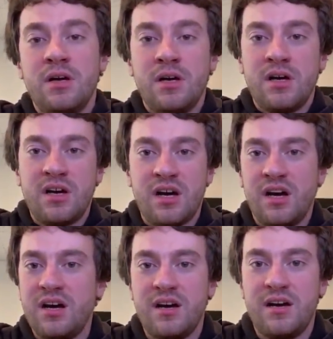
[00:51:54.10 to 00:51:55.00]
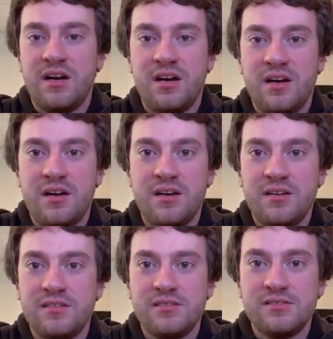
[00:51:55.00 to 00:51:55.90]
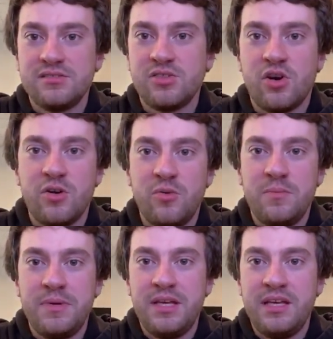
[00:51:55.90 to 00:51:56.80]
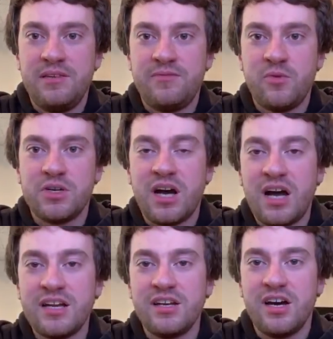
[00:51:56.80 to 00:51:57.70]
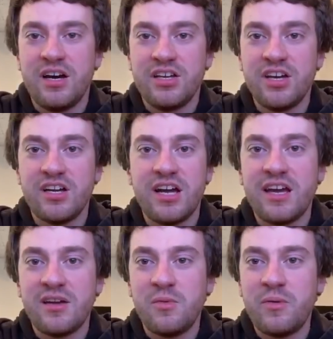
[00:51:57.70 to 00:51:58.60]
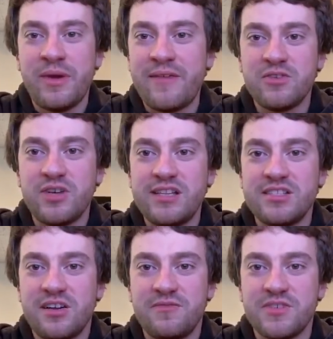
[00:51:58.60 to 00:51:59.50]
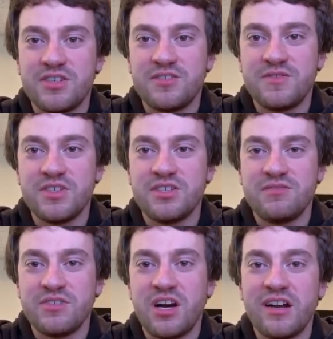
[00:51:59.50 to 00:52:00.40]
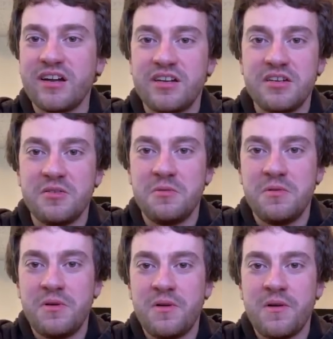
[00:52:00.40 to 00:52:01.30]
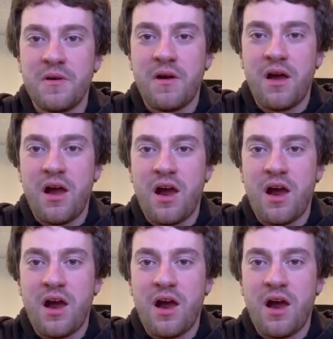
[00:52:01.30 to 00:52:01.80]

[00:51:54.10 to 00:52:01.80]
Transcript: Ah thought it would be for Honda. Hyundai, and wait, we have great stuff for, for, for Honda too.